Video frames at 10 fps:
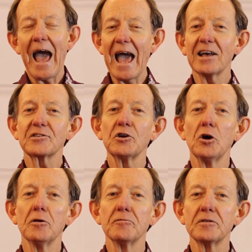As
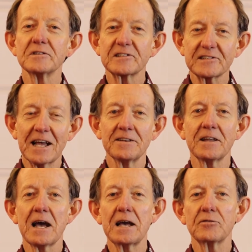of
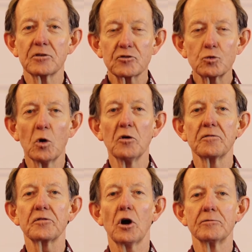Sunday, the
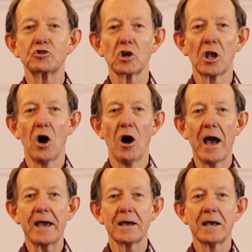12th of
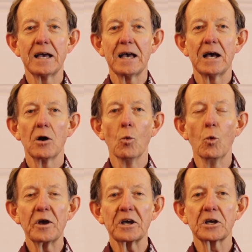July,
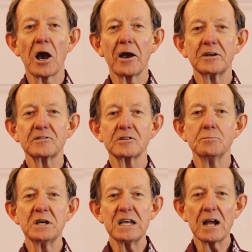we're going to
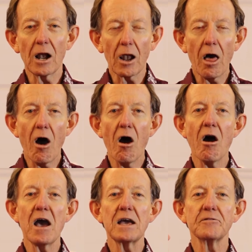be
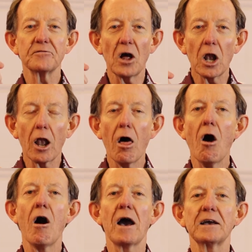live
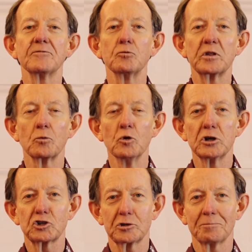with
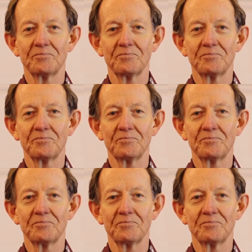worship.